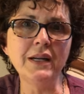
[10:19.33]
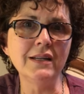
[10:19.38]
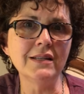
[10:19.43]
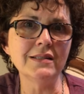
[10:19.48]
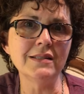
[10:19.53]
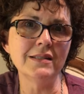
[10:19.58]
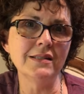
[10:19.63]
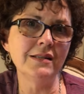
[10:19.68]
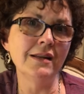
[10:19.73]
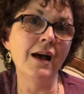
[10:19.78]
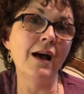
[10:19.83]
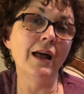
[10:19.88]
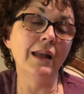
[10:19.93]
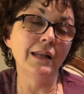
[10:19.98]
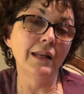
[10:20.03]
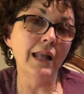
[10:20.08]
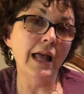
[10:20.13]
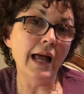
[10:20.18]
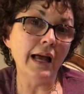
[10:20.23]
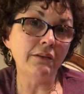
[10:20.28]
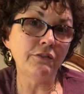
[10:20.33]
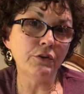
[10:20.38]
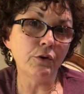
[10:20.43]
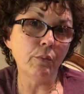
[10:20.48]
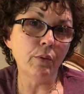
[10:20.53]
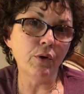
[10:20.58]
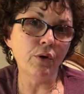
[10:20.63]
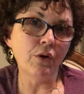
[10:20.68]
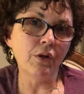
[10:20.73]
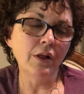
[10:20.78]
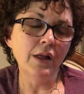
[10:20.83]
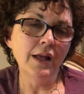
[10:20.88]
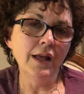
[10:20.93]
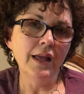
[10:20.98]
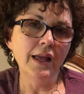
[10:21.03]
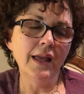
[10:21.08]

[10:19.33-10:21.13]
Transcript: it's not laughable.